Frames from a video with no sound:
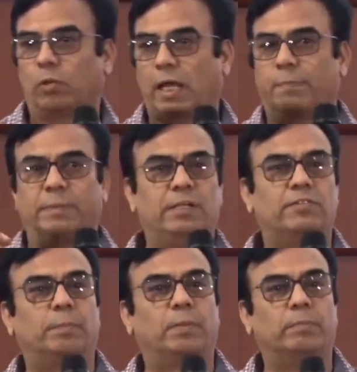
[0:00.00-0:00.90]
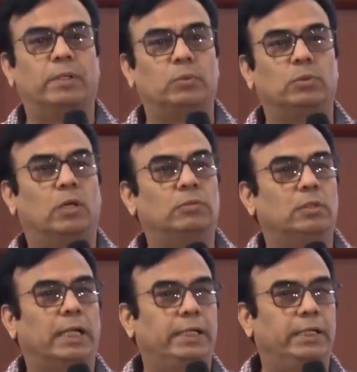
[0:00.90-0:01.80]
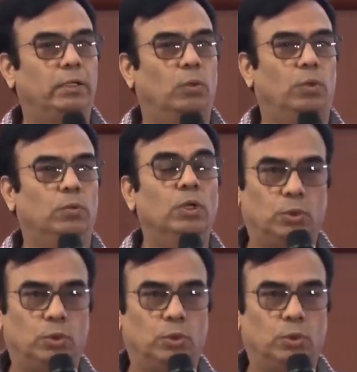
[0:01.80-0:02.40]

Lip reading: What happened in September 2019, whole